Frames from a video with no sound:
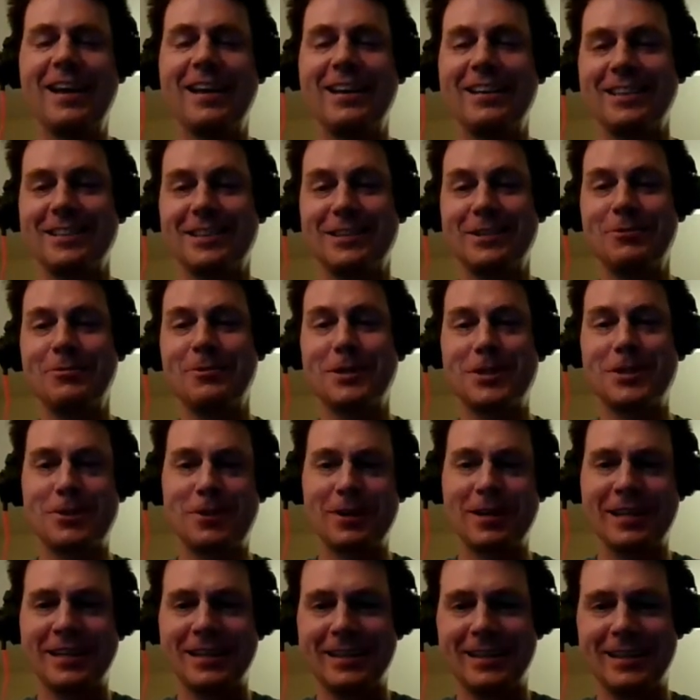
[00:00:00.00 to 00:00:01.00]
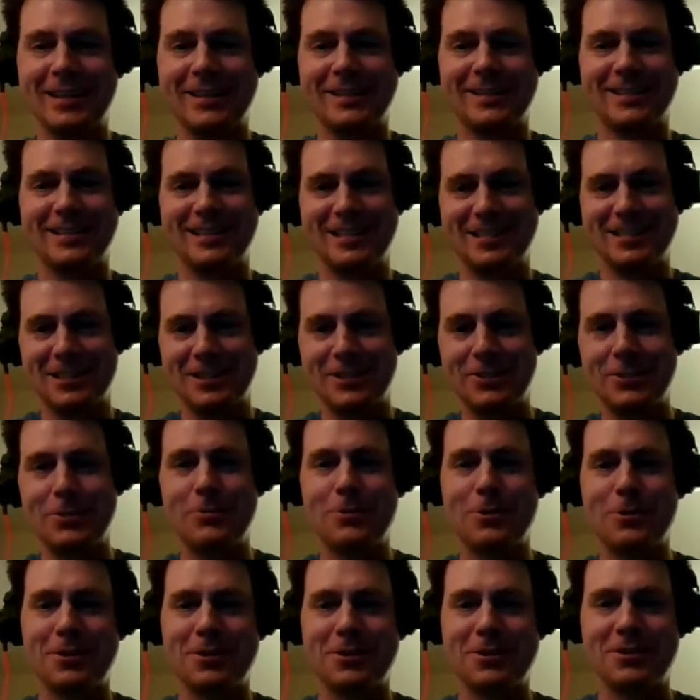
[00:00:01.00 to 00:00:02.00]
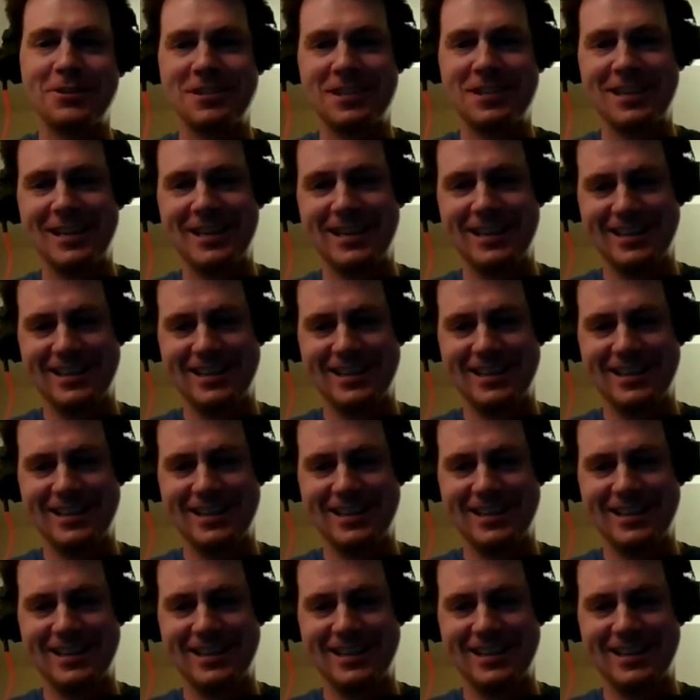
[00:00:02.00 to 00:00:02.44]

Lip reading: You were drinking liquor just because you were thirsty?